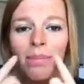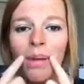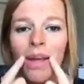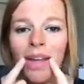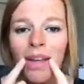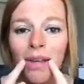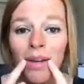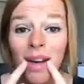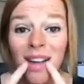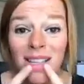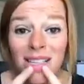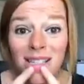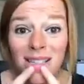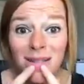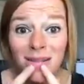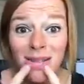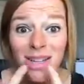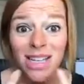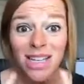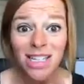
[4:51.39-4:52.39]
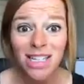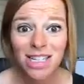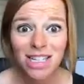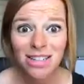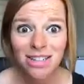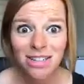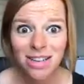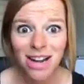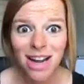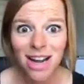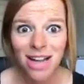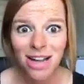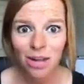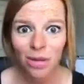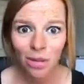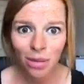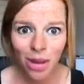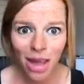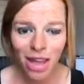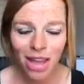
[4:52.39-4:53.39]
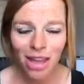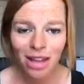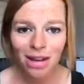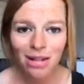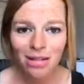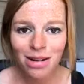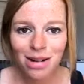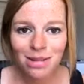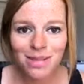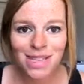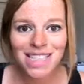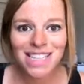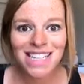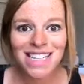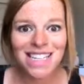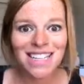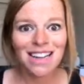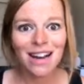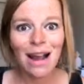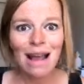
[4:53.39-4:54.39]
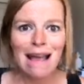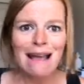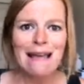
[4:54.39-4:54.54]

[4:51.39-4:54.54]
but you also want it to dry quick. You don't want to be sitting there